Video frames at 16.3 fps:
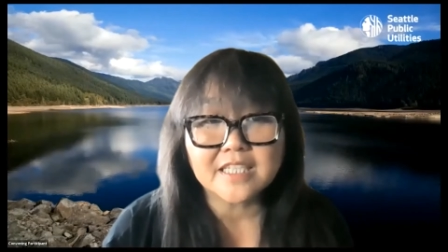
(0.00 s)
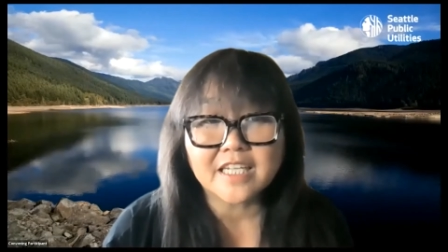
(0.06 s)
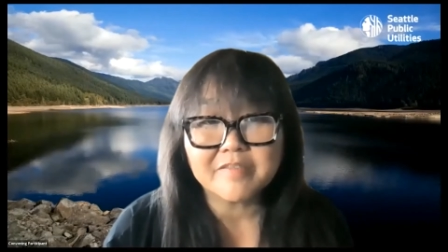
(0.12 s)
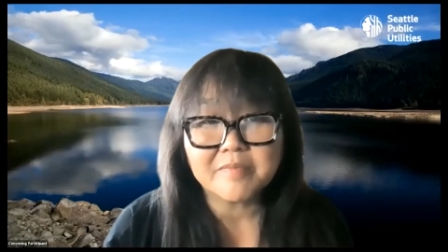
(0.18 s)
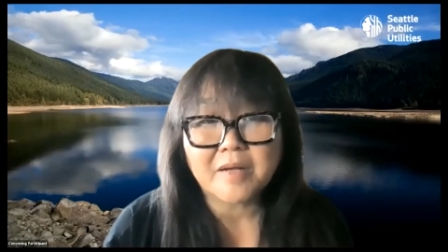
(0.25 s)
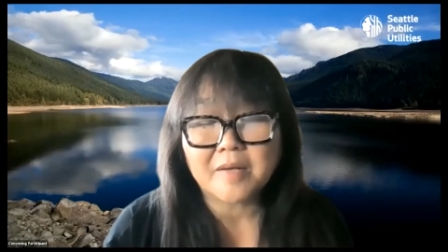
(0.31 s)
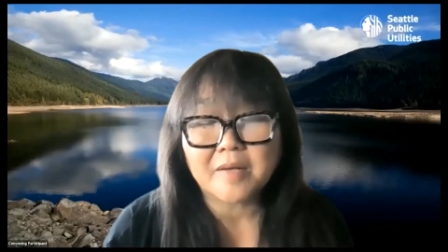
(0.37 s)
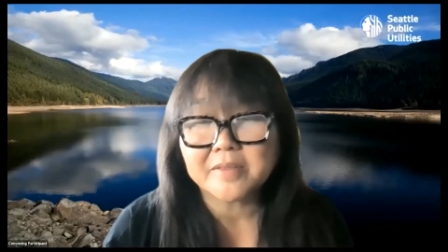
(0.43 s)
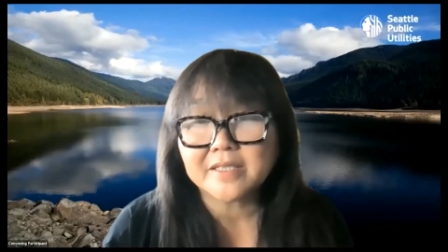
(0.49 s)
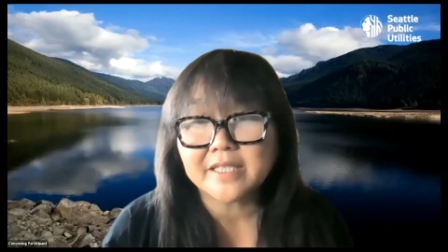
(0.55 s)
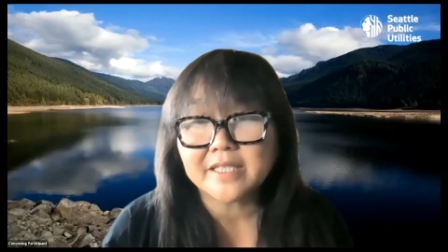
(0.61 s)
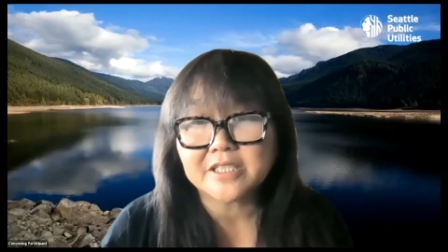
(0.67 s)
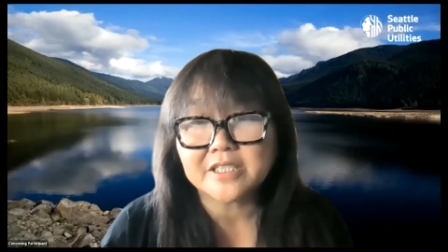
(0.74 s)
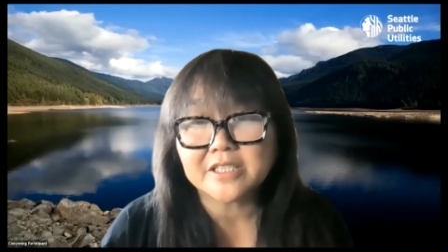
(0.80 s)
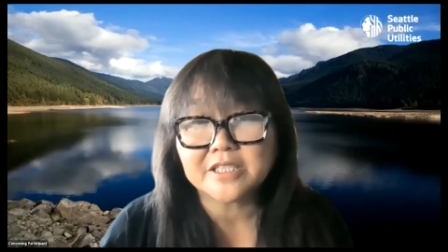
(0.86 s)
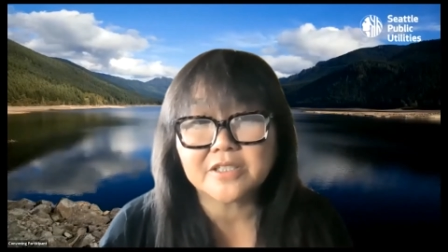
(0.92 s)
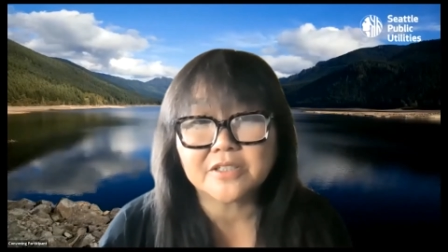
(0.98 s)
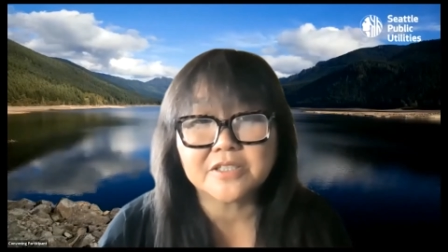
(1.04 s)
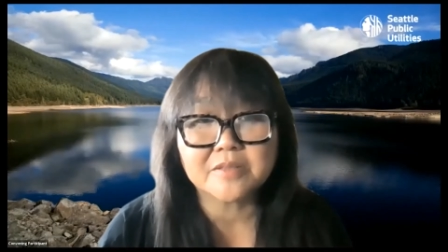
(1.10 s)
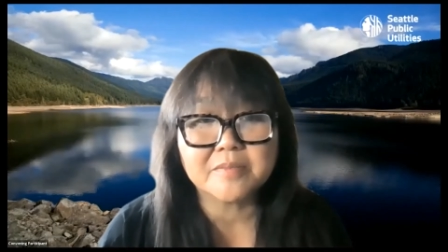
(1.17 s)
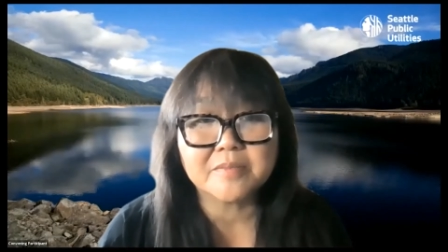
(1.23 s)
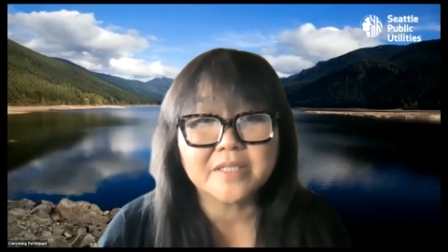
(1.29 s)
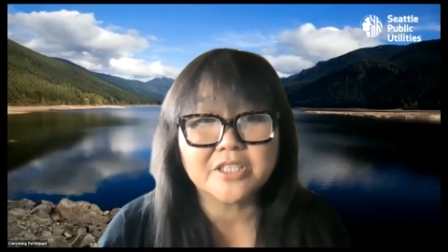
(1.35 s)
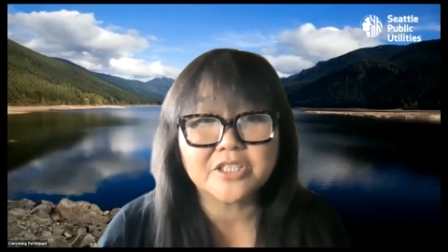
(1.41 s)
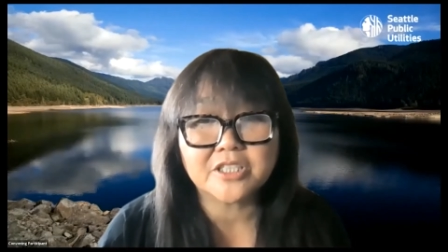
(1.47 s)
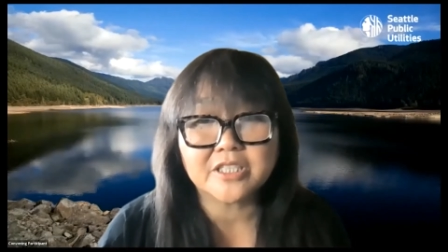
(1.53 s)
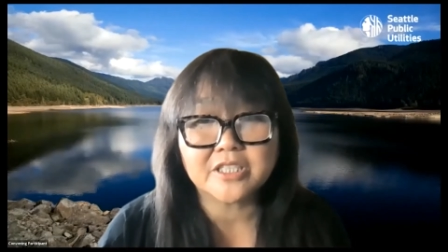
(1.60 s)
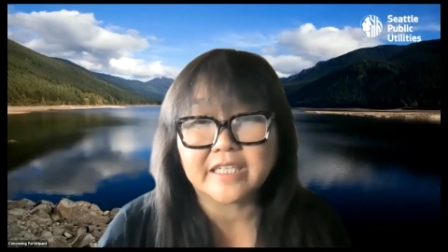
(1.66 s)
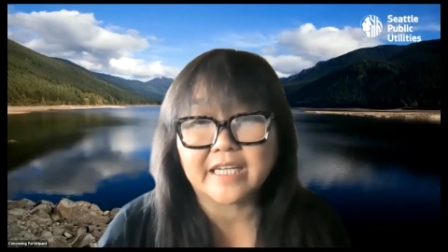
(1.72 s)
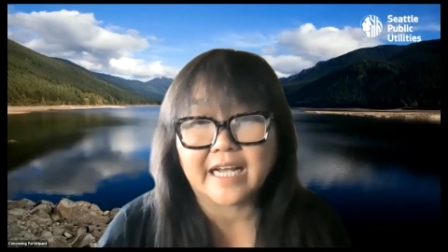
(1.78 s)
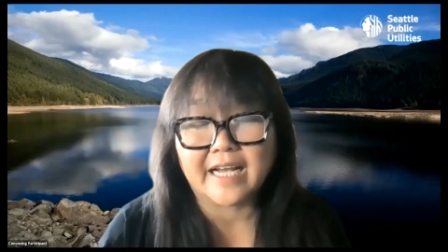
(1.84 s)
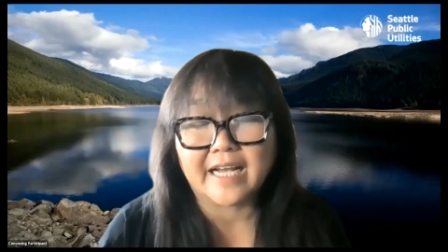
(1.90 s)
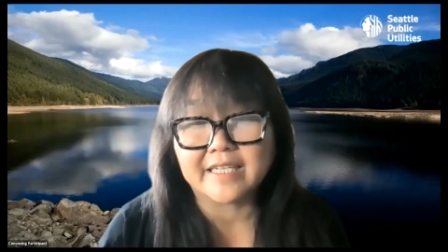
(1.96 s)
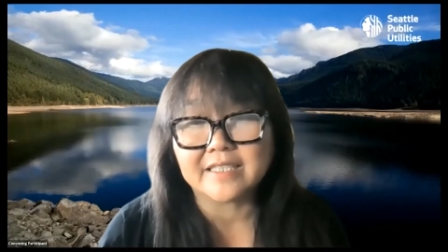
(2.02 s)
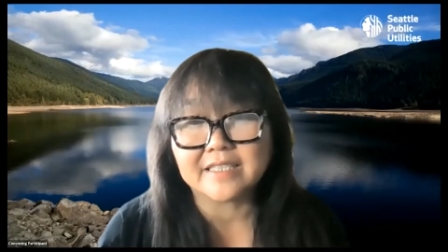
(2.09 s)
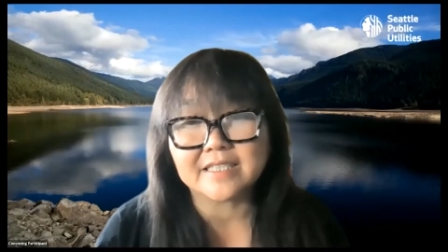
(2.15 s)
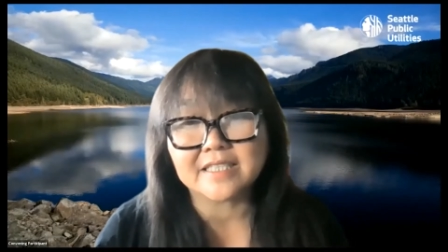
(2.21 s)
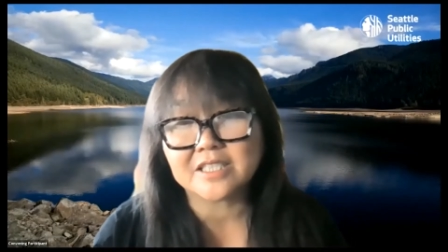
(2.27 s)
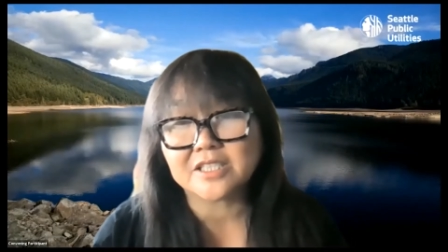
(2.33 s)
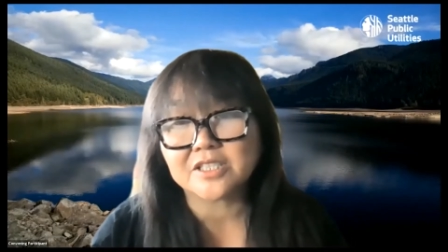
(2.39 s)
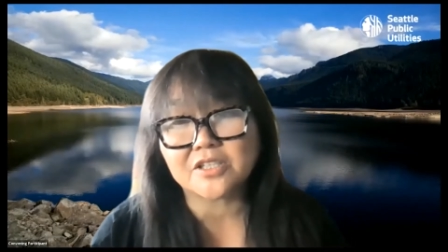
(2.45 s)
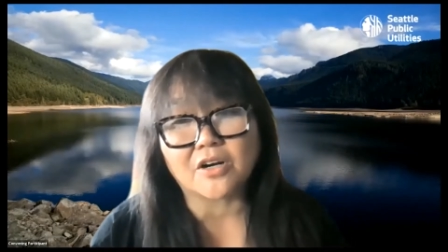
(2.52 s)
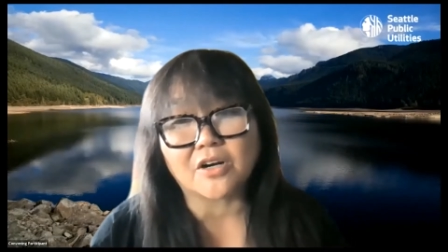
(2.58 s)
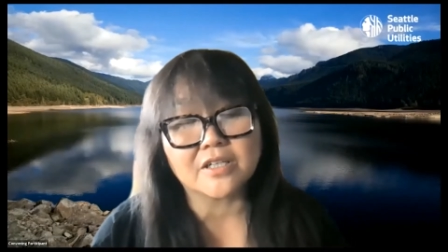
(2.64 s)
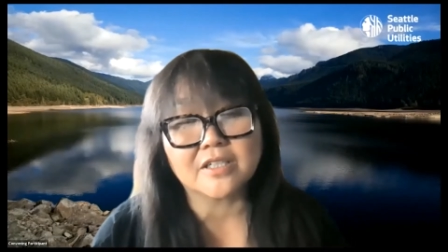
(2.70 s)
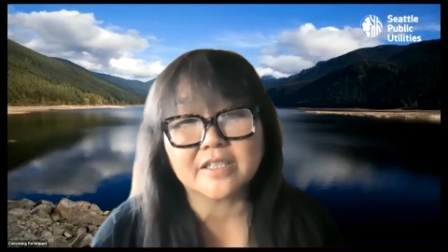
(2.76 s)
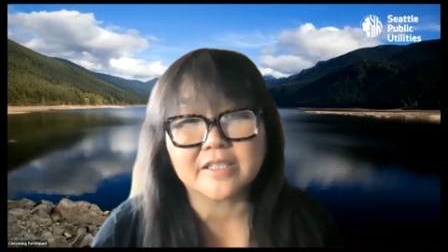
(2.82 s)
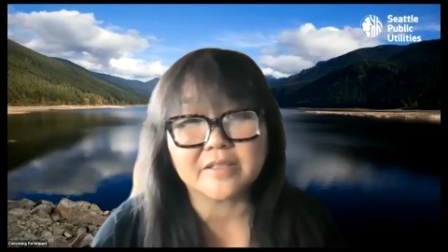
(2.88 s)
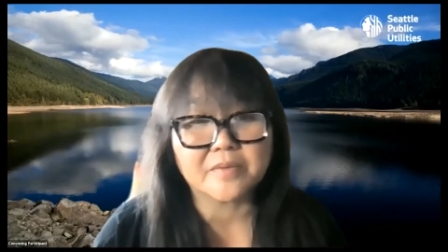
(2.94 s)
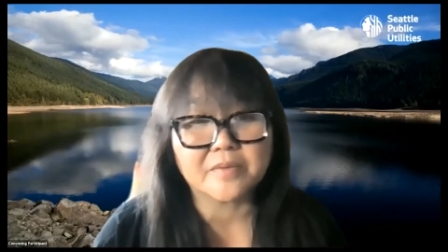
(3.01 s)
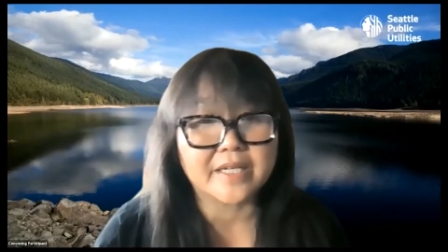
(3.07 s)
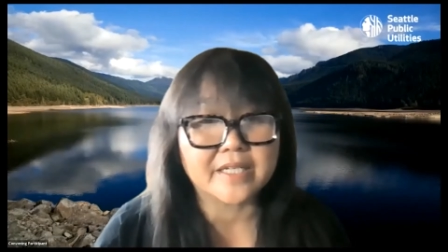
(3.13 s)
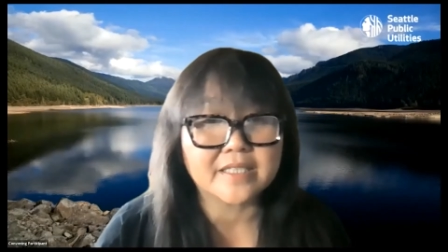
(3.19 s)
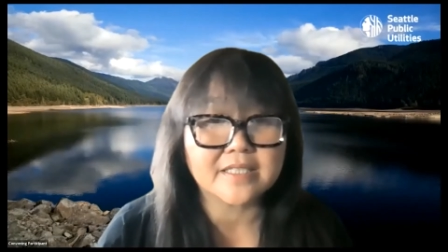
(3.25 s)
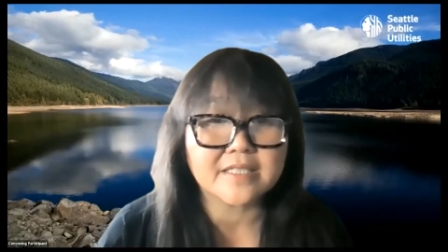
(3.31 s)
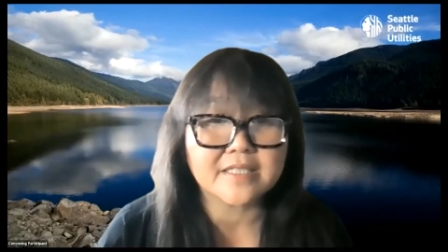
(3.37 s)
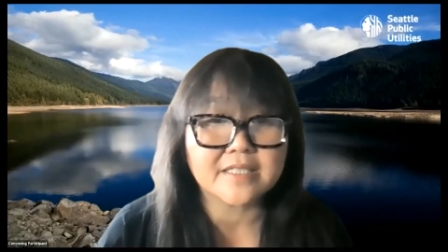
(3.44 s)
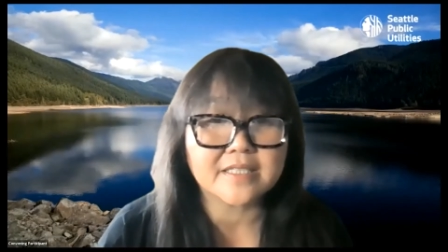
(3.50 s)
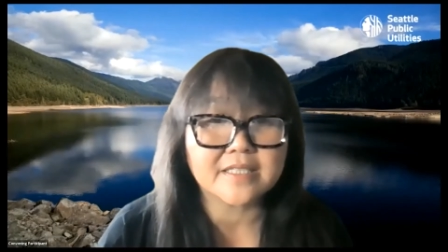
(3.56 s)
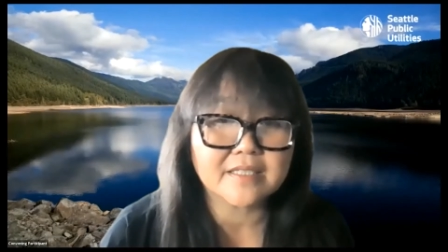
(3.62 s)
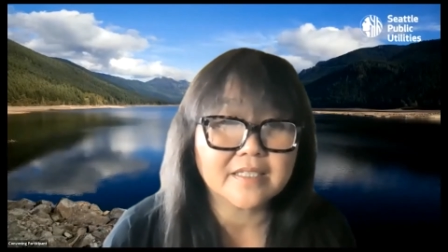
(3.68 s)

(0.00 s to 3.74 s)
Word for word: sea life populations are diminishing at startling rates,